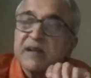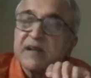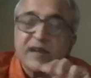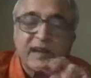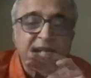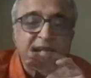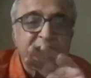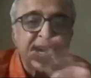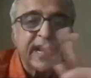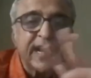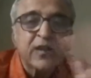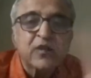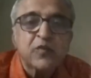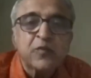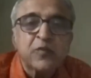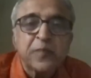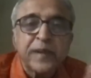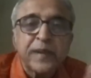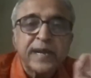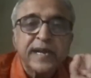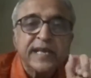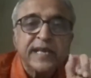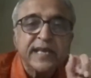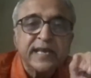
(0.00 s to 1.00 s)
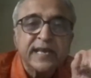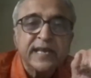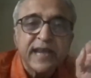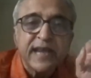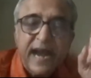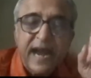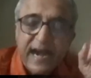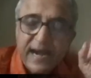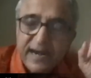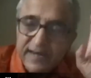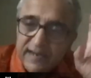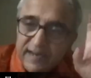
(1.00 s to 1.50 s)
related to P D E
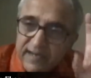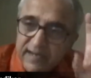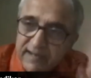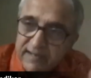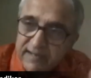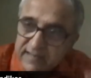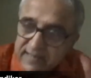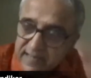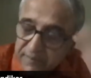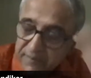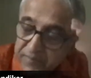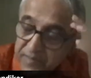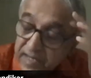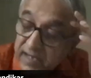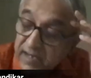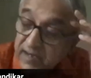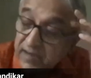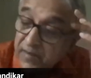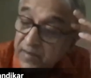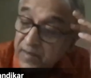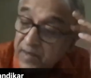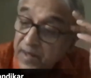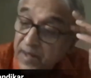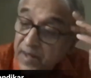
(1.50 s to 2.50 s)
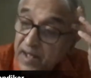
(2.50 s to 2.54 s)
and uh, something.